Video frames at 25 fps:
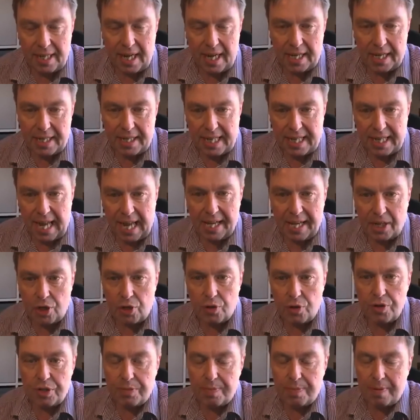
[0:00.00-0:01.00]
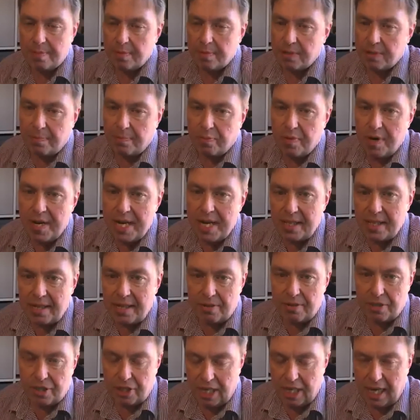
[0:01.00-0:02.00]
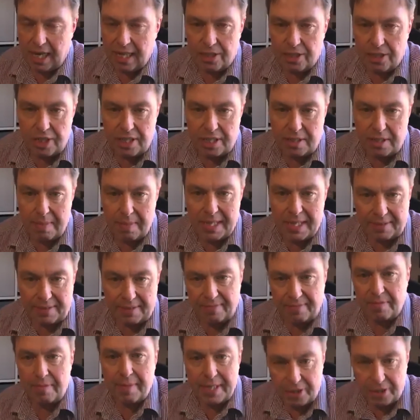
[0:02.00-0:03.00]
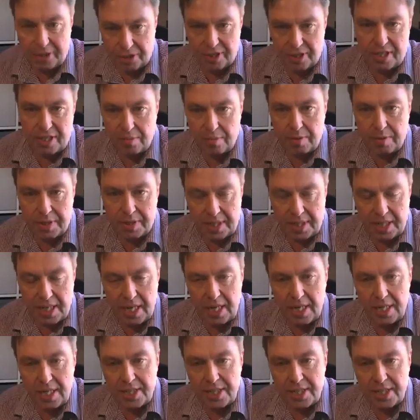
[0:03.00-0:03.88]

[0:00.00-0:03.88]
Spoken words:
and encourage people to bring those challenges and misinformation to us